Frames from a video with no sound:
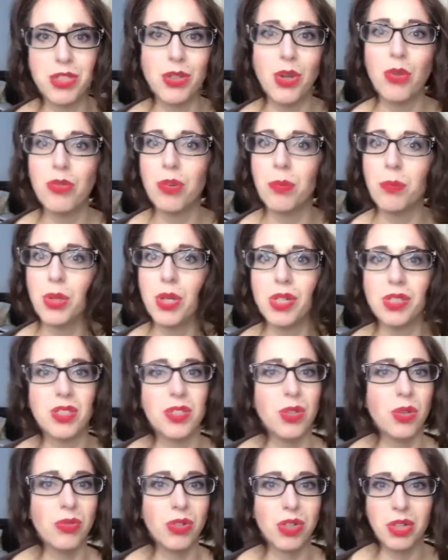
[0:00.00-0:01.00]
and overbooked
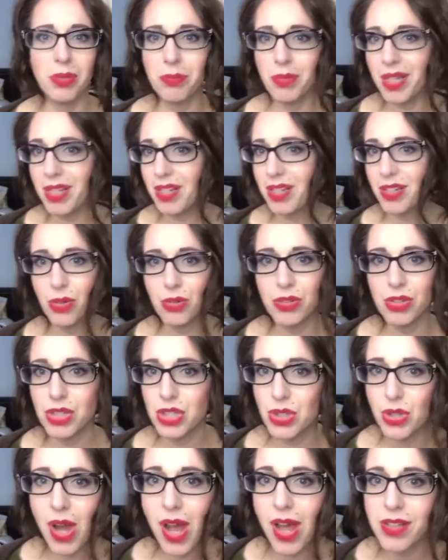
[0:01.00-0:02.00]
and overcommitted and
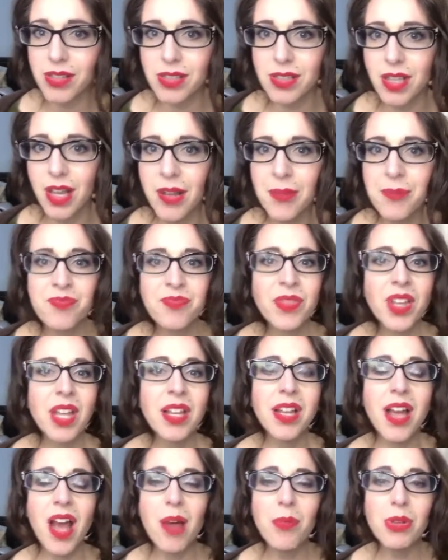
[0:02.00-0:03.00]
overstressed.
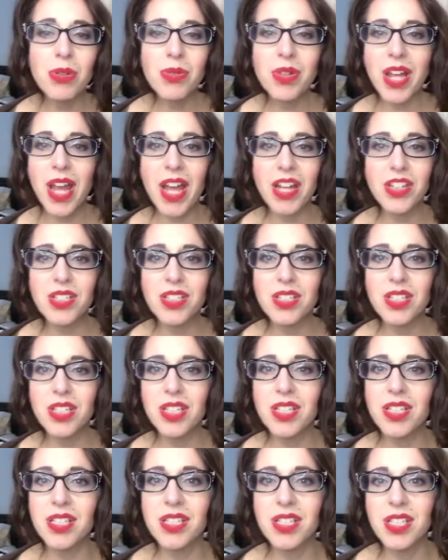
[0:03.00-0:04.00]
A common reaction to
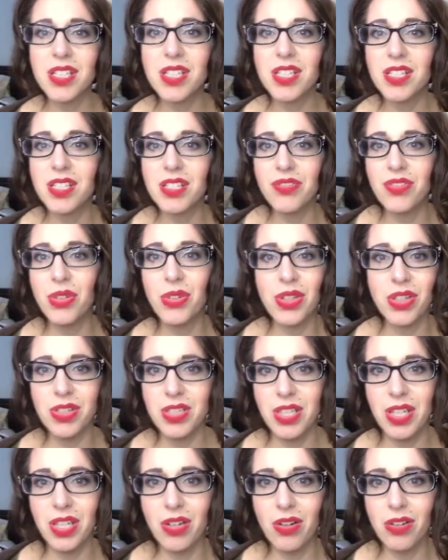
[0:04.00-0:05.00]
this is to feel
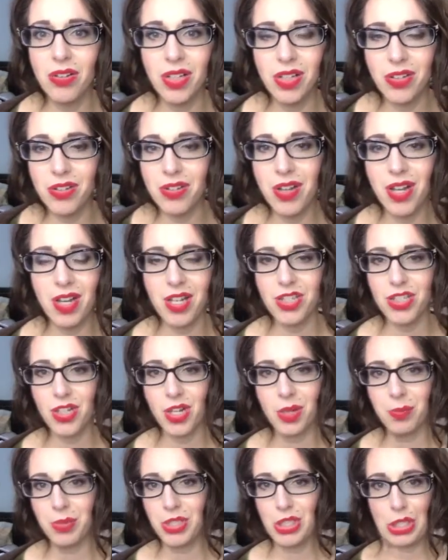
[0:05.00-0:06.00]
guilty or like you're not as
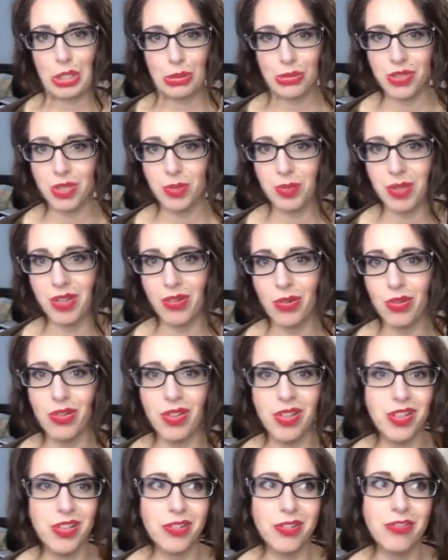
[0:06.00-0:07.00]
sharp as you used to be or
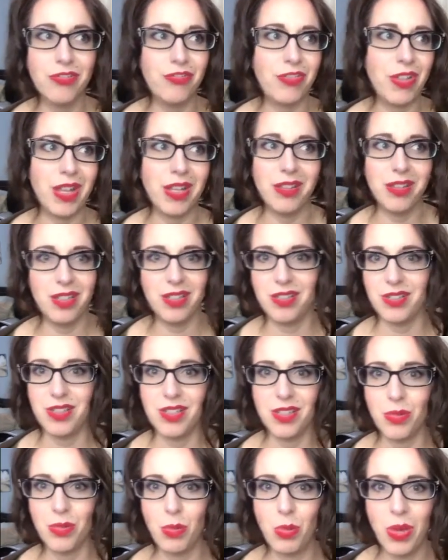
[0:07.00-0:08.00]
like you're failing in
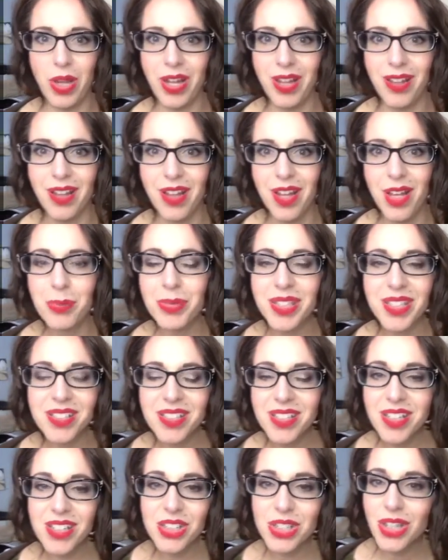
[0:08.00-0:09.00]
some way. But
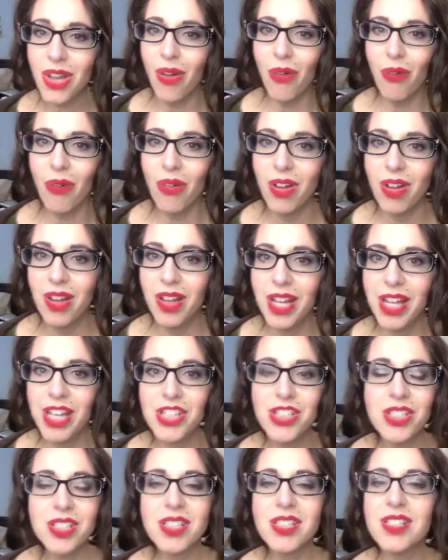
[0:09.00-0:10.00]
that's not so.
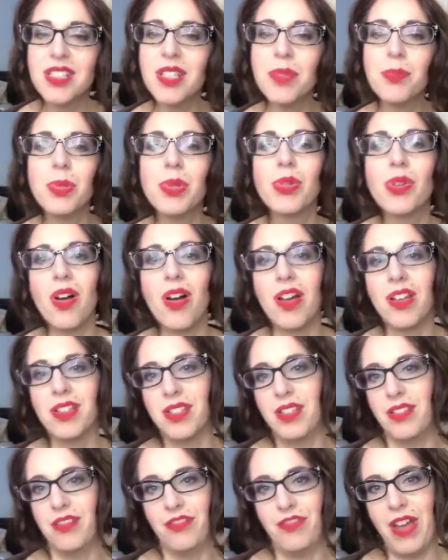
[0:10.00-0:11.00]
It's just a simple cause
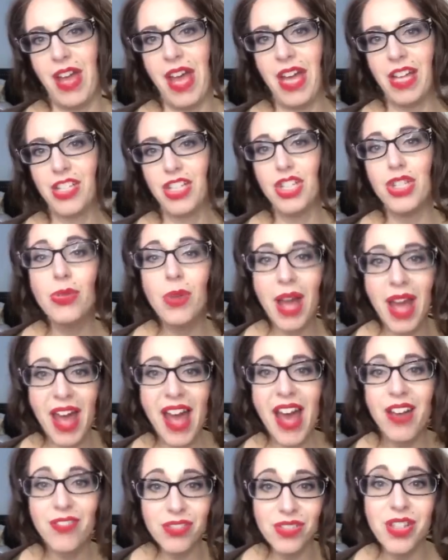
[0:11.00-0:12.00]
and effect. You
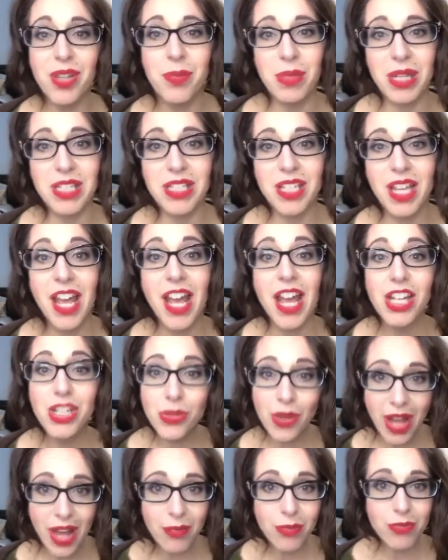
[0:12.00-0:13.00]
have limits and
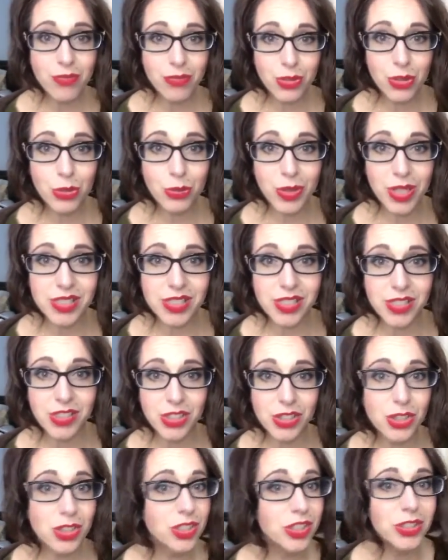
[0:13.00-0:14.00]
you have them for a reason.
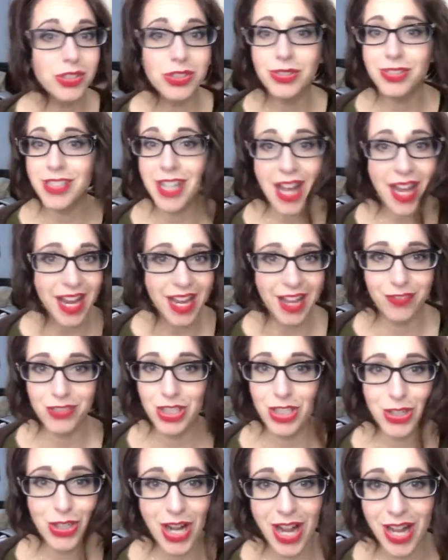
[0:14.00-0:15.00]
Girl, you do not have
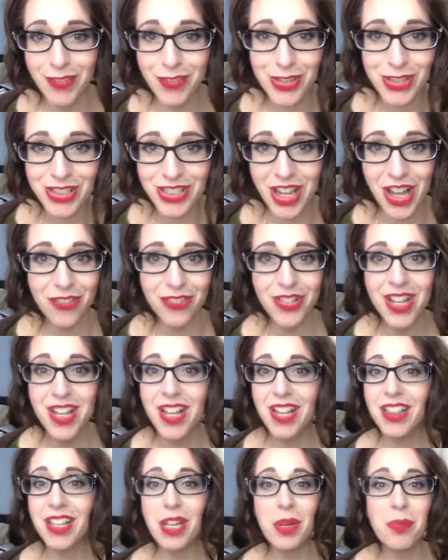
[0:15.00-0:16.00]
to drive yourself
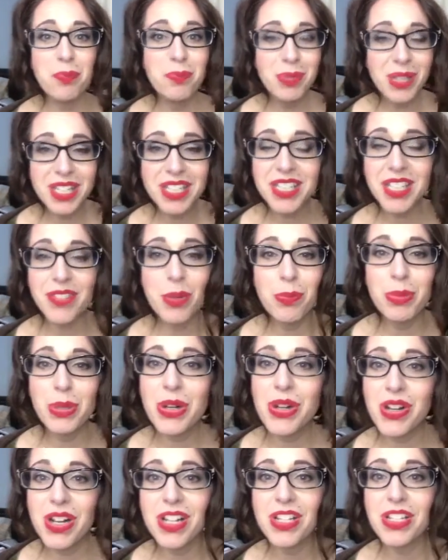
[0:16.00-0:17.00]
like a beast of a
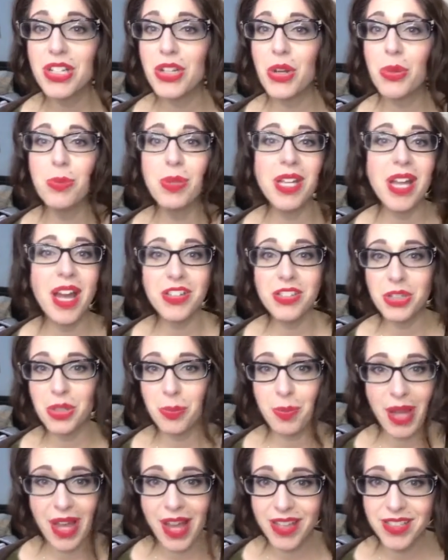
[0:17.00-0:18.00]
burden to go beyond your
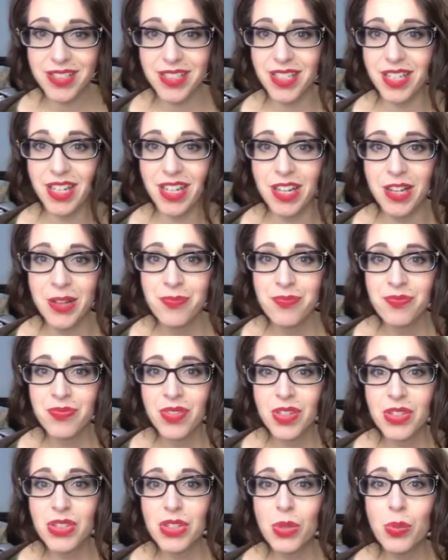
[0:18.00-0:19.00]
capacity.
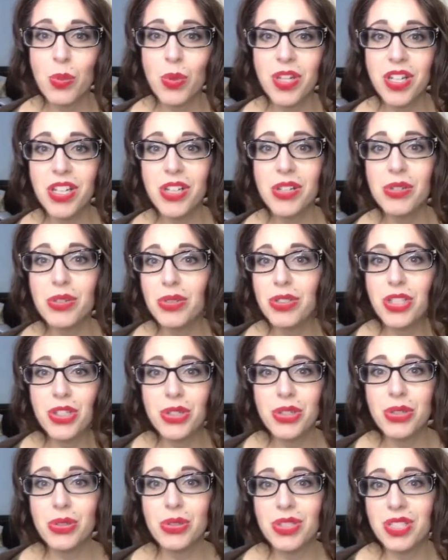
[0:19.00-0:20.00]
So what do you
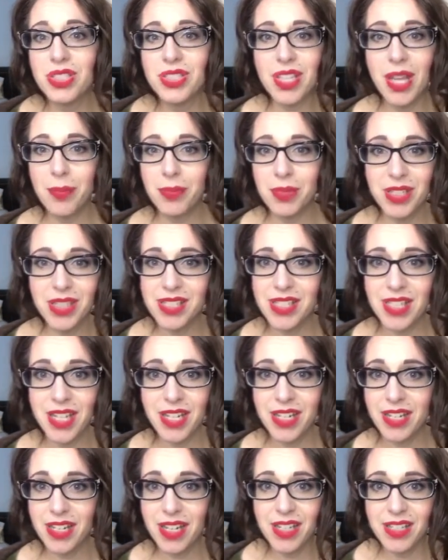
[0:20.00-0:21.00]
do to stop
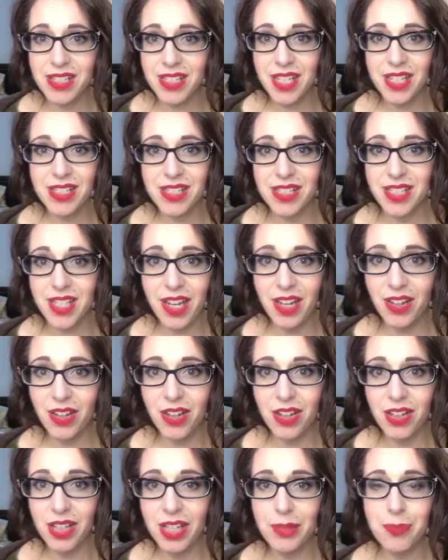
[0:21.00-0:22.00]
the insane
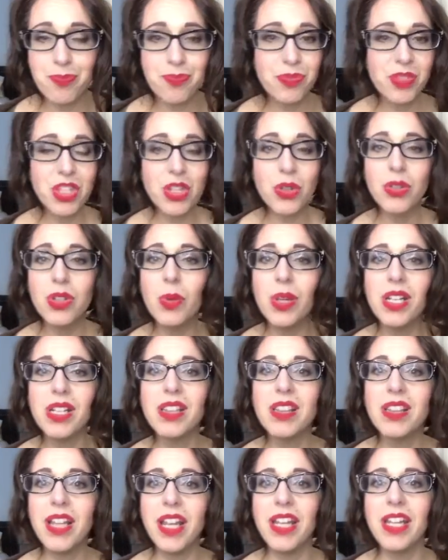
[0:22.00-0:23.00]
cycle? Like the only way to
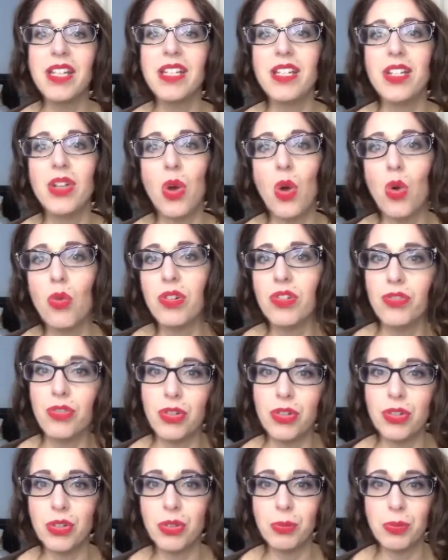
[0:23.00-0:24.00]
lighten an
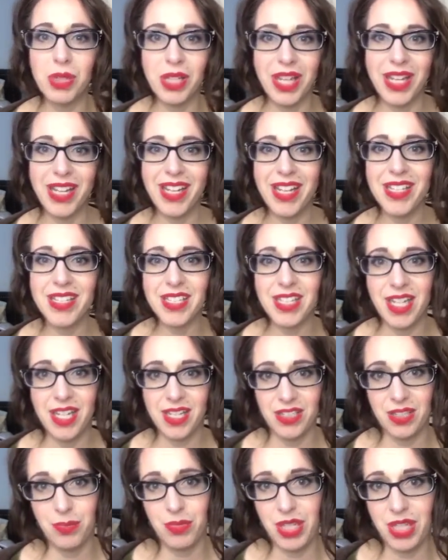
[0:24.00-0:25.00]
overfull plate is to take
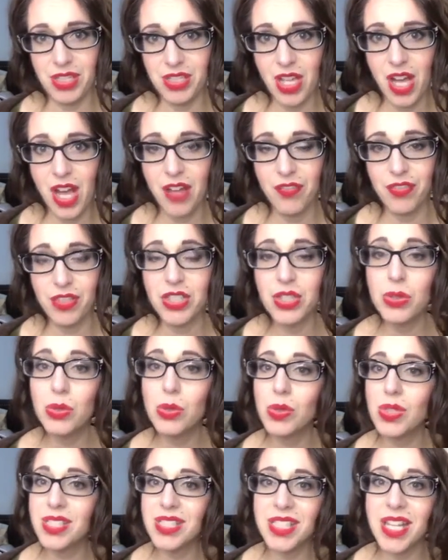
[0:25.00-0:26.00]
some things off,
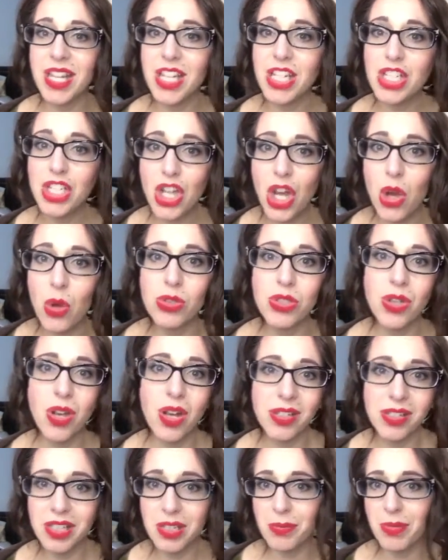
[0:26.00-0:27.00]
to say no, to
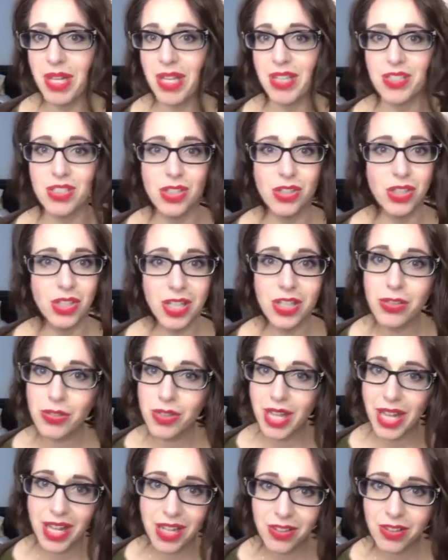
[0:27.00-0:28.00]
uncommit, to look at your
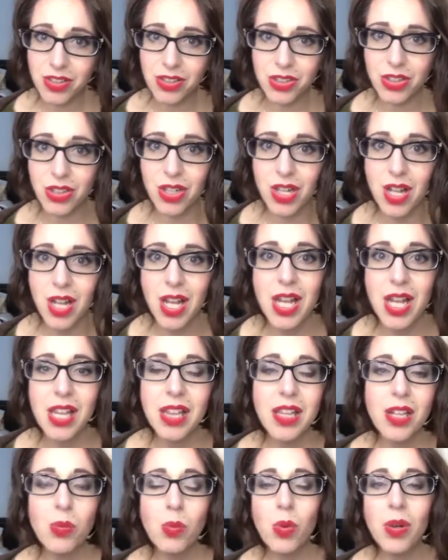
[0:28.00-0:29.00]
calendar.
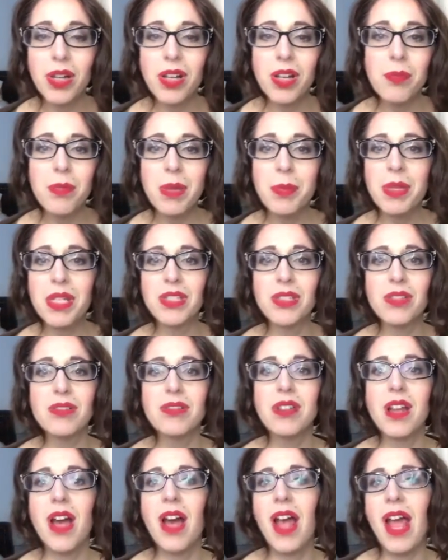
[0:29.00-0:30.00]
Like what commitments are
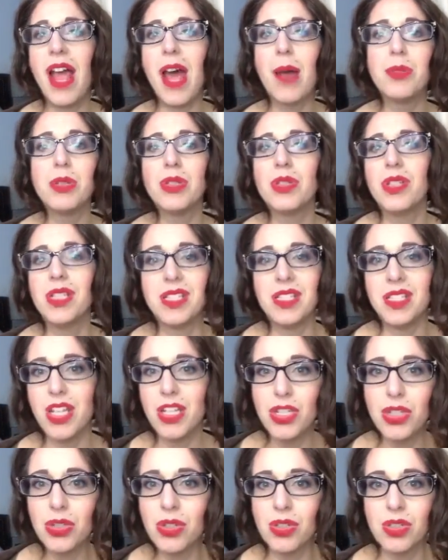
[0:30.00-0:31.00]
not absolutely
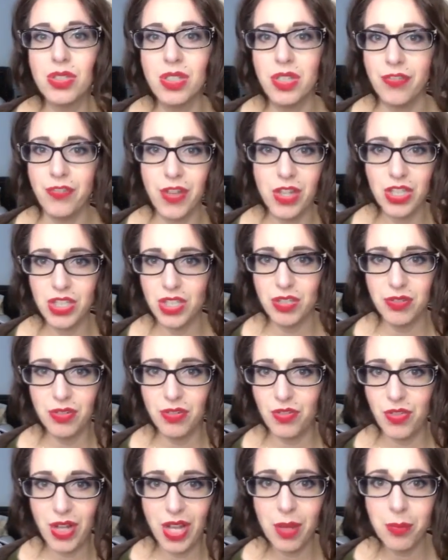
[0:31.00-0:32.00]
essential to the function of your
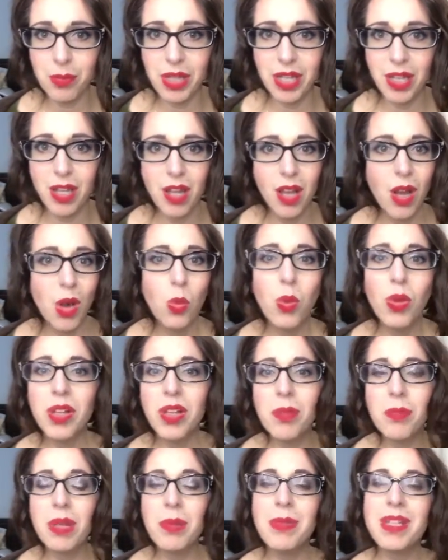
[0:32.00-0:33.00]
family? What
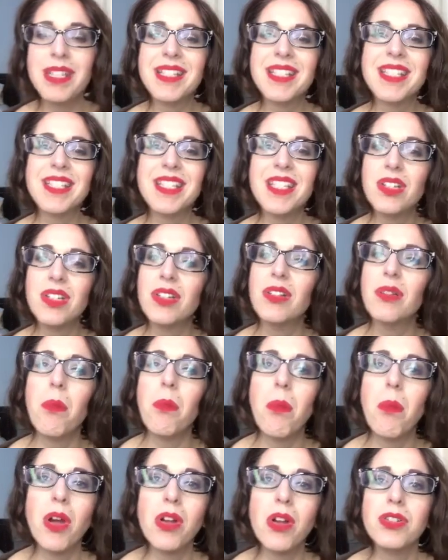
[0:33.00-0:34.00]
commitments steal
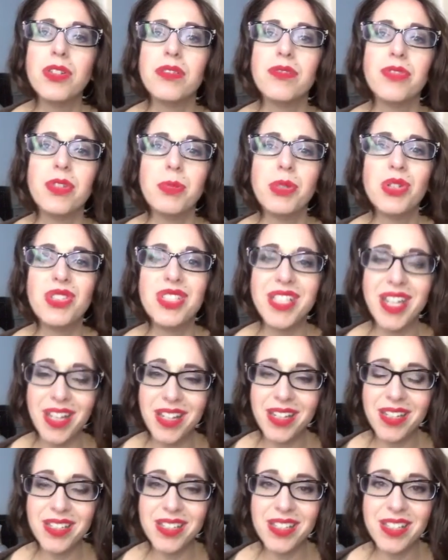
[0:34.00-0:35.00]
margin from your
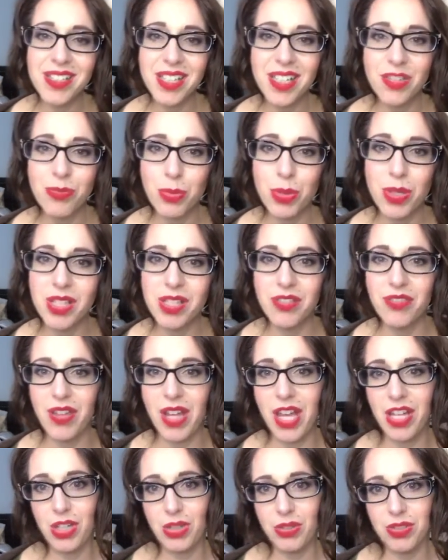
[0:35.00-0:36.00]
days instead of bringing the
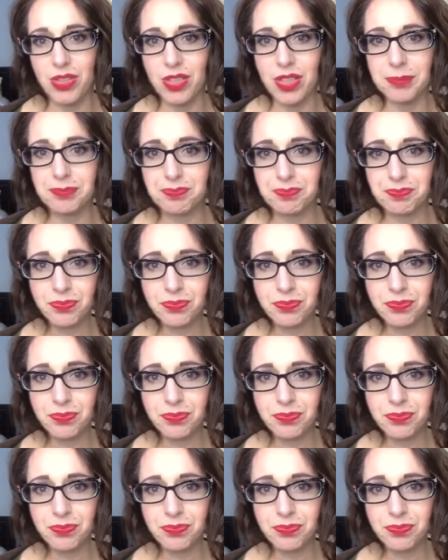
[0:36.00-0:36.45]
value to them?